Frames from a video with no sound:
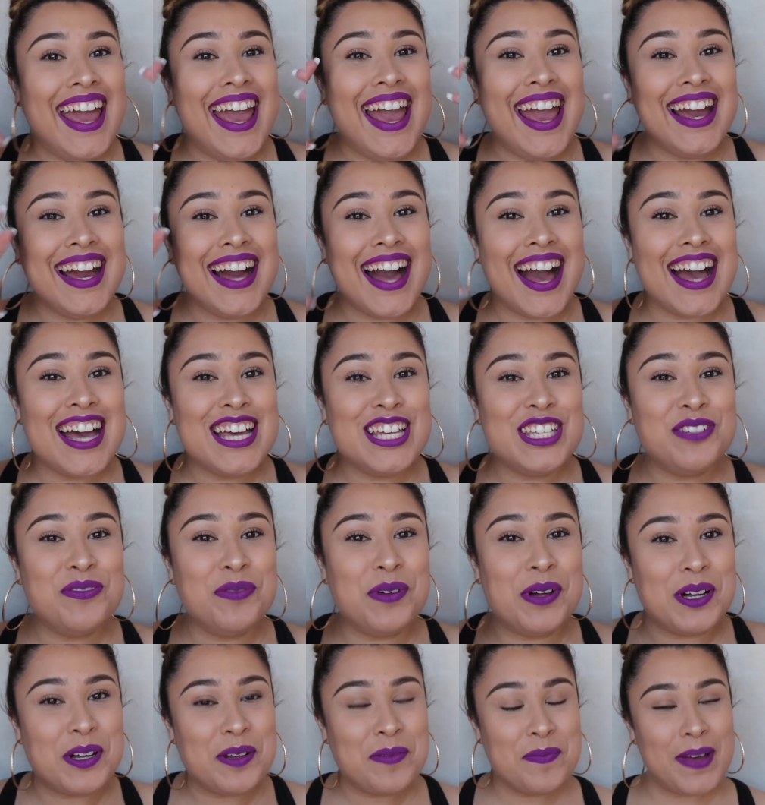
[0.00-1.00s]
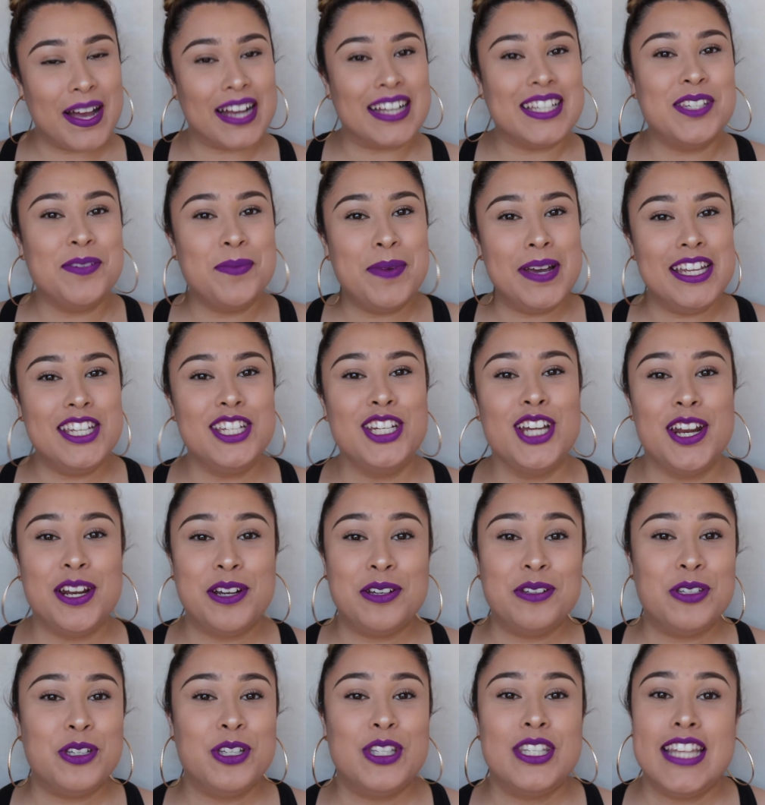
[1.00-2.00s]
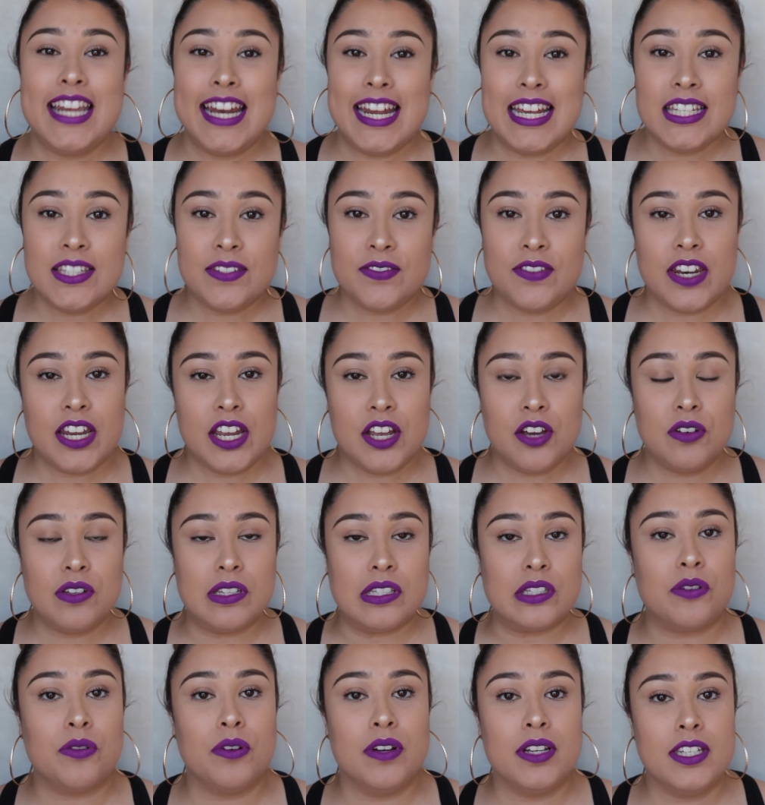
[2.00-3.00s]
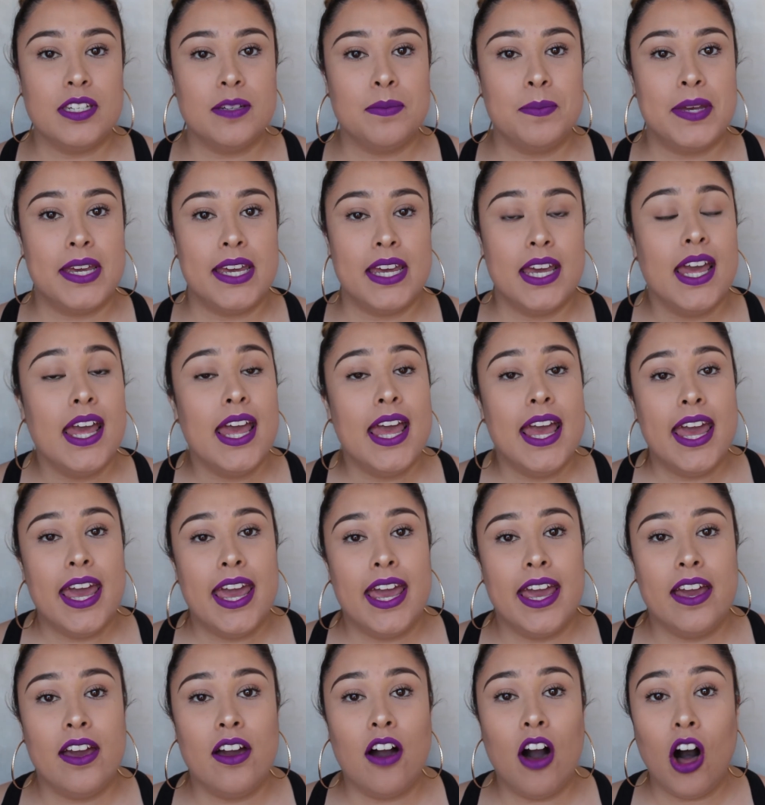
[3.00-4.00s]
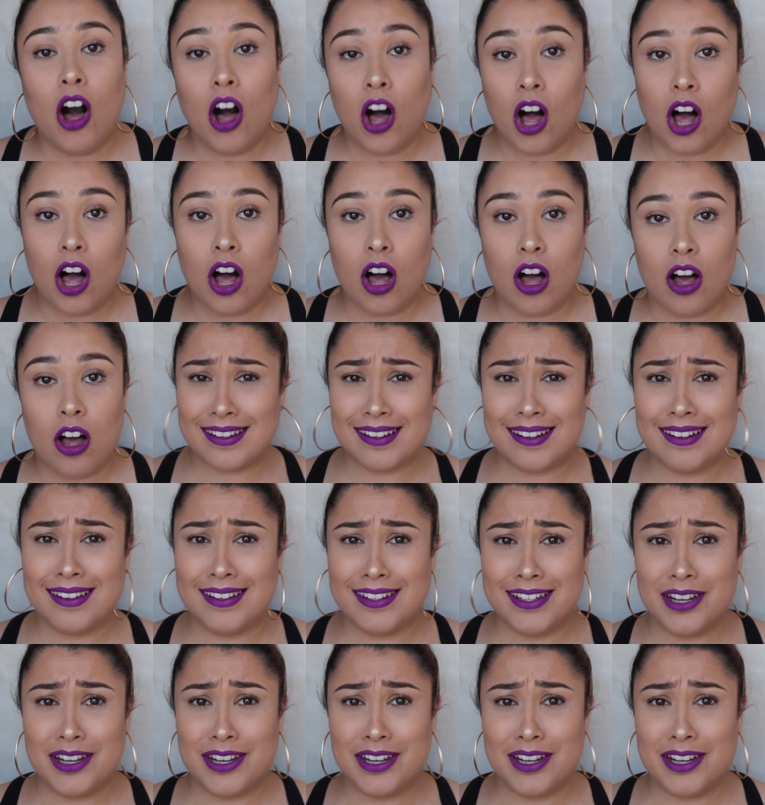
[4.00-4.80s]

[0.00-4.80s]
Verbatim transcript: Hey guys, welcome back to my channel. So today's video is going to be a haul.